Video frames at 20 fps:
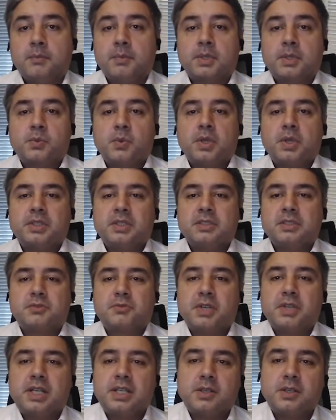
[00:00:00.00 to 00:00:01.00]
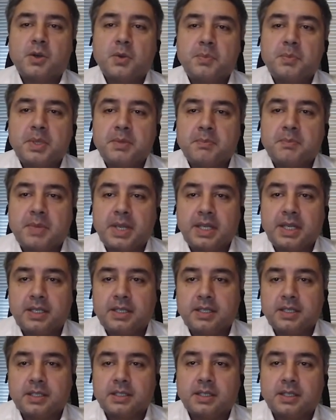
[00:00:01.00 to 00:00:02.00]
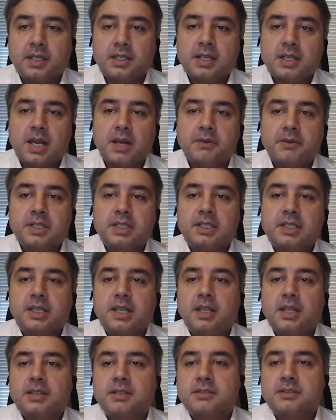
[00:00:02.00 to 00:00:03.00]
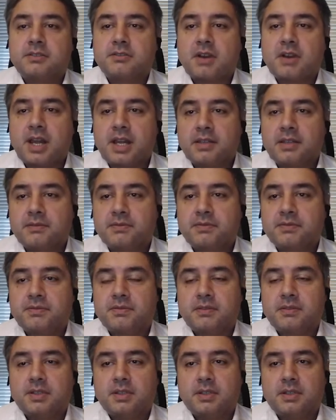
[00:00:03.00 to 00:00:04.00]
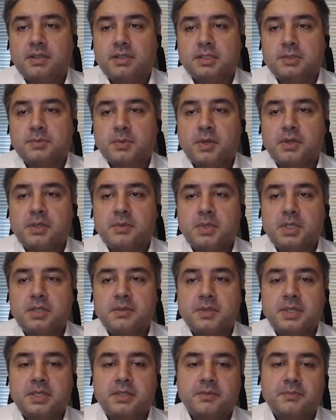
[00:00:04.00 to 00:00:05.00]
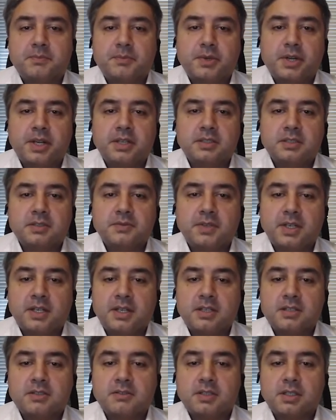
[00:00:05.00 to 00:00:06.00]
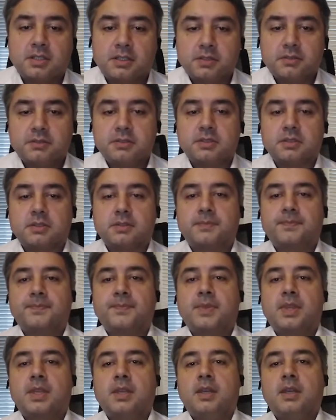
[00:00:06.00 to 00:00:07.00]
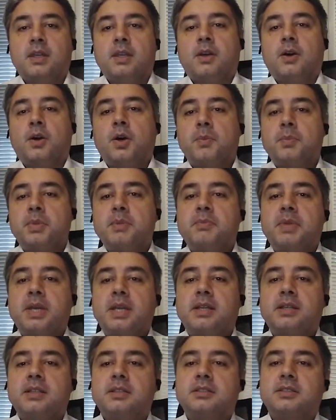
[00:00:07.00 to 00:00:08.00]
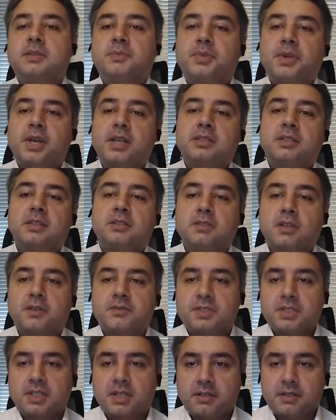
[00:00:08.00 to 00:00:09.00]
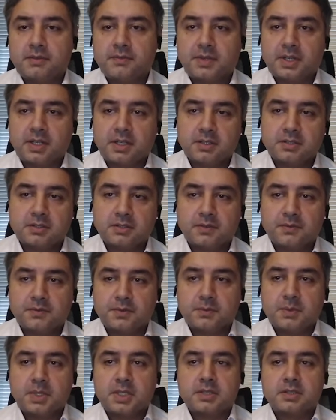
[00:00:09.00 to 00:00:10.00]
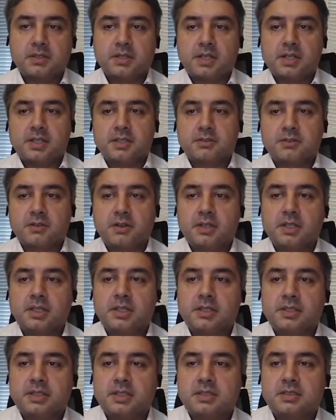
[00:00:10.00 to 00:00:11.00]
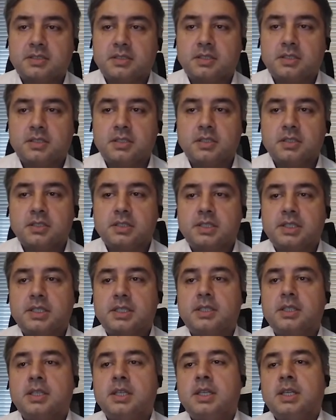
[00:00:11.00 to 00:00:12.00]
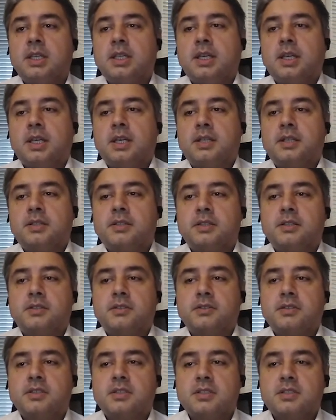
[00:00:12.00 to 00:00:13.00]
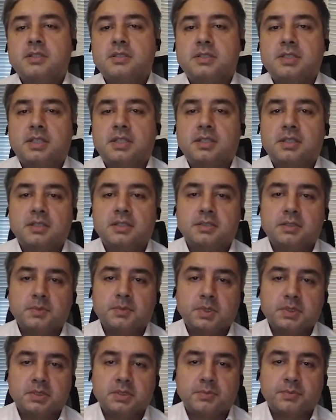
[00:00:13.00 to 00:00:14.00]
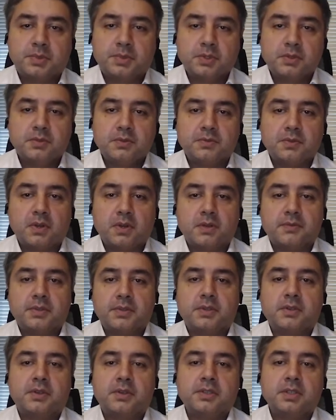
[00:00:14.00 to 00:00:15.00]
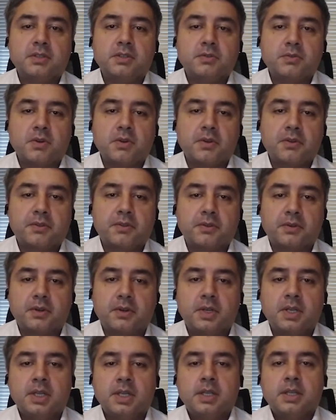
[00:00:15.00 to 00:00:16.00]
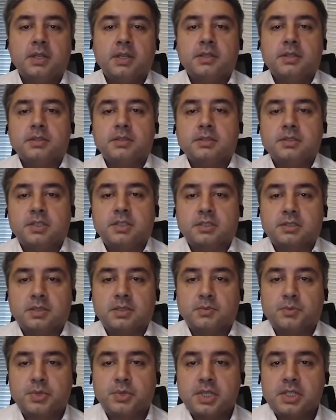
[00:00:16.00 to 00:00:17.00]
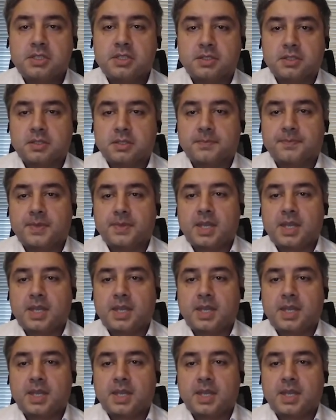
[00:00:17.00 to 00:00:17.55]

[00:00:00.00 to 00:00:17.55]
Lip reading: But what is really open banking and how it can drive small and medium enterprises financial inclusion? Open banking is the practice of sharing financial information electronically, securely, and under conditions that customers approve of, according to author Justin Pritchard.